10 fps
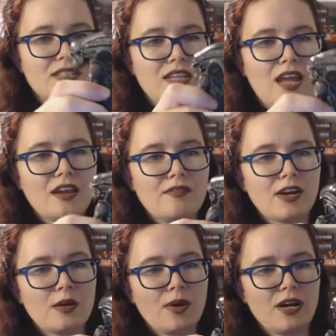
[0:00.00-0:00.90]
doesn't stand
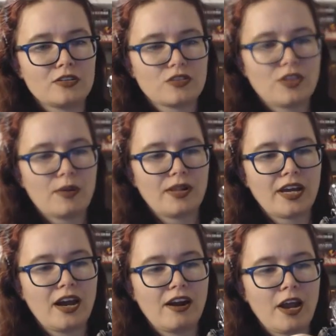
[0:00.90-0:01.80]
very well. So they were
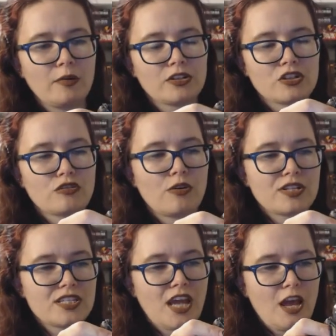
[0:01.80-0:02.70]
like, all right, we'll just throw
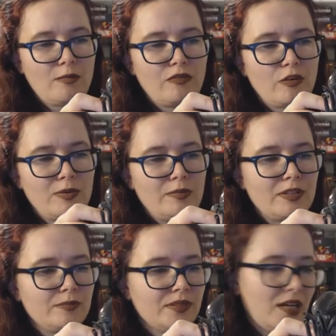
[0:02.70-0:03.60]
in a stand before
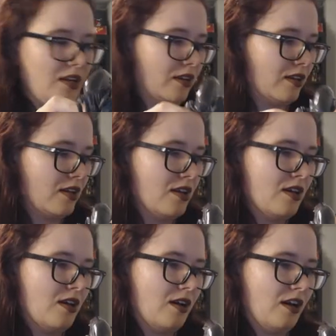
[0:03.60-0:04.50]
people complain.
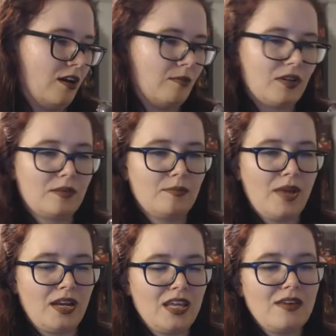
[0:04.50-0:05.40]

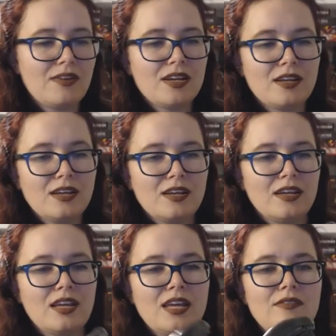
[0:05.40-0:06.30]
Man,
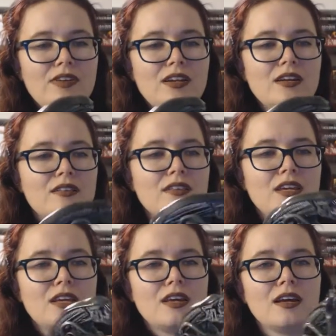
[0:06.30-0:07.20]
even
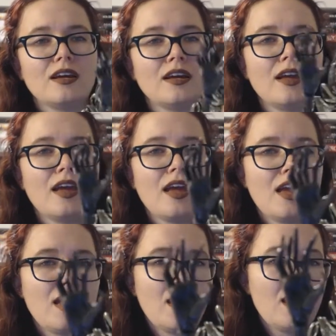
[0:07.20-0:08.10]
the
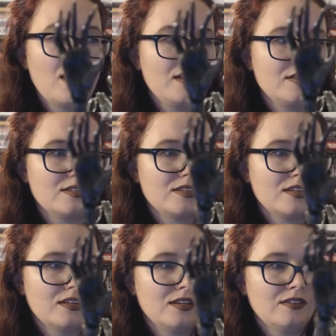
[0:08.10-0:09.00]

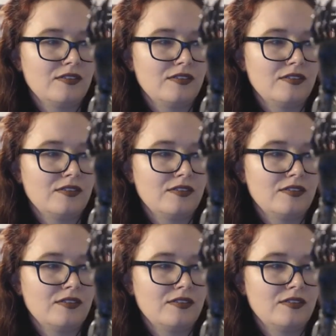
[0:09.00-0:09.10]
hands,